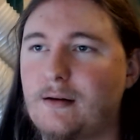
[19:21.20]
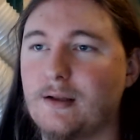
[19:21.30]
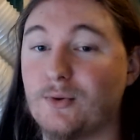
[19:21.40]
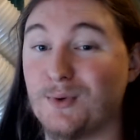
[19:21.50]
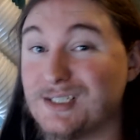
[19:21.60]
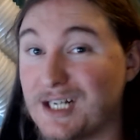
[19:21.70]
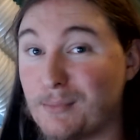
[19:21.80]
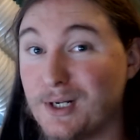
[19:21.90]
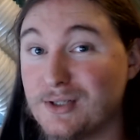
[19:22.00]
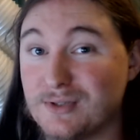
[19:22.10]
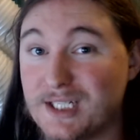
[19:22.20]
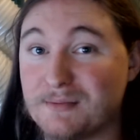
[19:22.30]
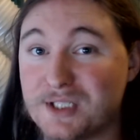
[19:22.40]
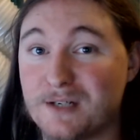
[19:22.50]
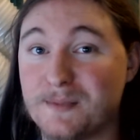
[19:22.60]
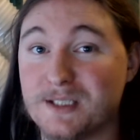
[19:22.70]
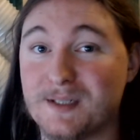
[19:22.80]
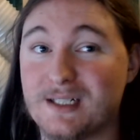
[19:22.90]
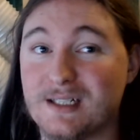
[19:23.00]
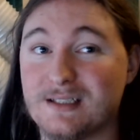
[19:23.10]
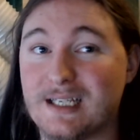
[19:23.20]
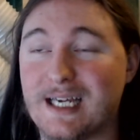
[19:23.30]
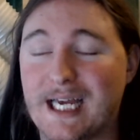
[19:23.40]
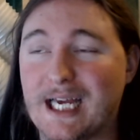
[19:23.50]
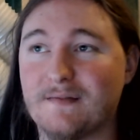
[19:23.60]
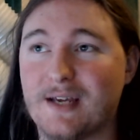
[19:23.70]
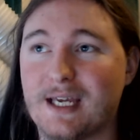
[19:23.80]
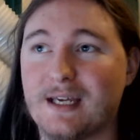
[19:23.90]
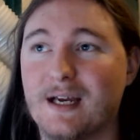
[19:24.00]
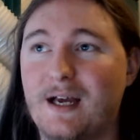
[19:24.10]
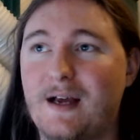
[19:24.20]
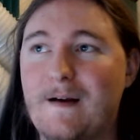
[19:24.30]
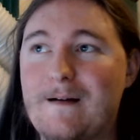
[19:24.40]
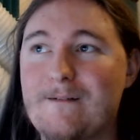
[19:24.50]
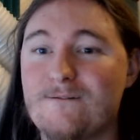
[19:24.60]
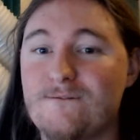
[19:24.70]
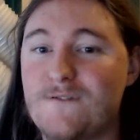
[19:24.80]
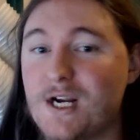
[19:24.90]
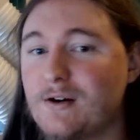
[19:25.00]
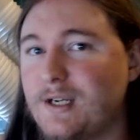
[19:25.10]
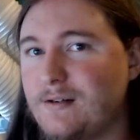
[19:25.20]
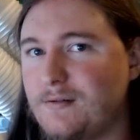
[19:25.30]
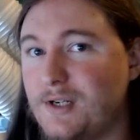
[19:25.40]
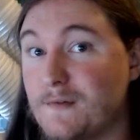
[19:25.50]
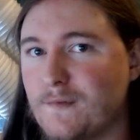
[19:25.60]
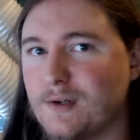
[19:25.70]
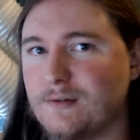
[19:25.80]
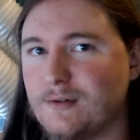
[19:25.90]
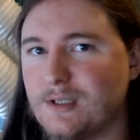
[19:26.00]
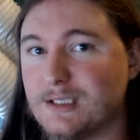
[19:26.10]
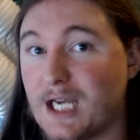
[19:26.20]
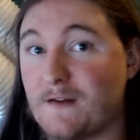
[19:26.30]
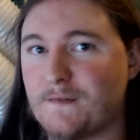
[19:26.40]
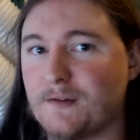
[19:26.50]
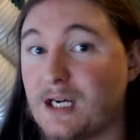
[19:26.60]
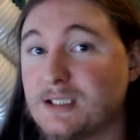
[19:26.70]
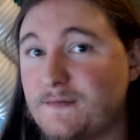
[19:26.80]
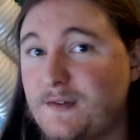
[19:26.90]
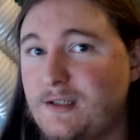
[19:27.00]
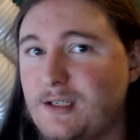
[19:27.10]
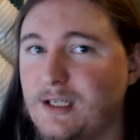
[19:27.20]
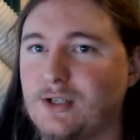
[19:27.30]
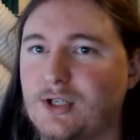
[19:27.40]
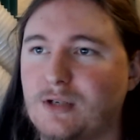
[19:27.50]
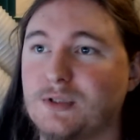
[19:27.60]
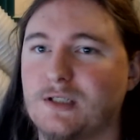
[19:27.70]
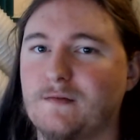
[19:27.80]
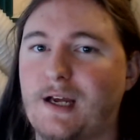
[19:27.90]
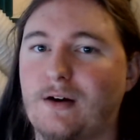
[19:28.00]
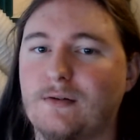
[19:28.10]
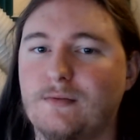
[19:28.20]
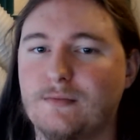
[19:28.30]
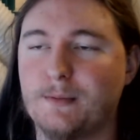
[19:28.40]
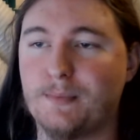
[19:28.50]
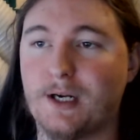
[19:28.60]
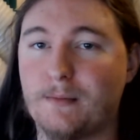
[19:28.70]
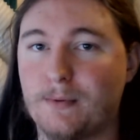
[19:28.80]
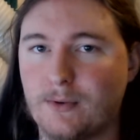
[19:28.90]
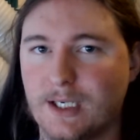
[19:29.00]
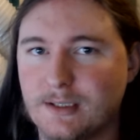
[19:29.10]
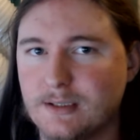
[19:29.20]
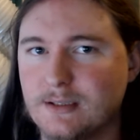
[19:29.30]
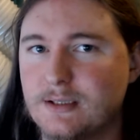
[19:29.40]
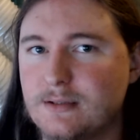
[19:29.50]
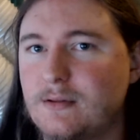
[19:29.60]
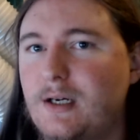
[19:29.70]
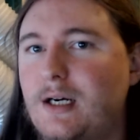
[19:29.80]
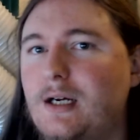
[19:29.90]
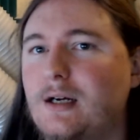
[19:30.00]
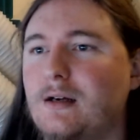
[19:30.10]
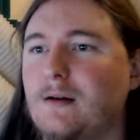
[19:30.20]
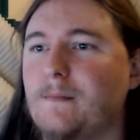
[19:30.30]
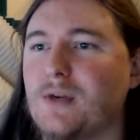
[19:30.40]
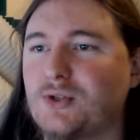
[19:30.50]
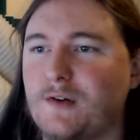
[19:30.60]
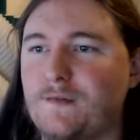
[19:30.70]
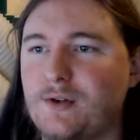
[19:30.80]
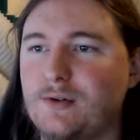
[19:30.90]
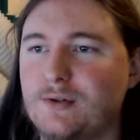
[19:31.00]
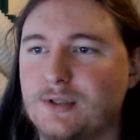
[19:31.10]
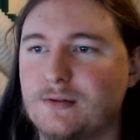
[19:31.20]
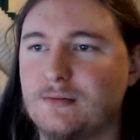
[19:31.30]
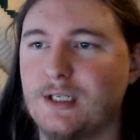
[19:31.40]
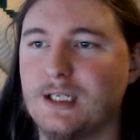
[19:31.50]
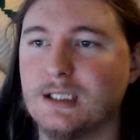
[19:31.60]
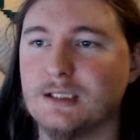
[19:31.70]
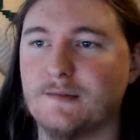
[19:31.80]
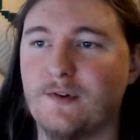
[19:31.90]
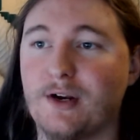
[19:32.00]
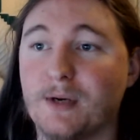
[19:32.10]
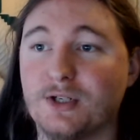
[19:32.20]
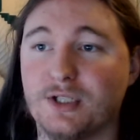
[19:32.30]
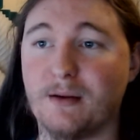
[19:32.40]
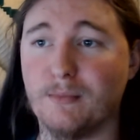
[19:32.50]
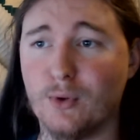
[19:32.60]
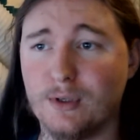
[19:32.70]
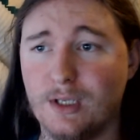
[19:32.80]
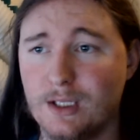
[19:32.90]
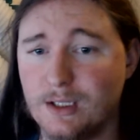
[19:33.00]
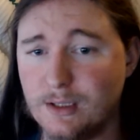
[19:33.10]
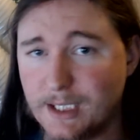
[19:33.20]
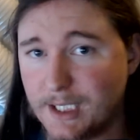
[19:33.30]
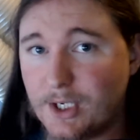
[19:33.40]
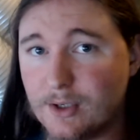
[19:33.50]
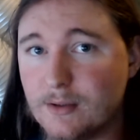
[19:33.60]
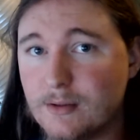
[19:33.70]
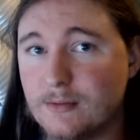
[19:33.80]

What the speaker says: The reason I bring those games up is because they have a very different design philosophy in terms of how the player progresses. Metroid Fusion is very much a more linear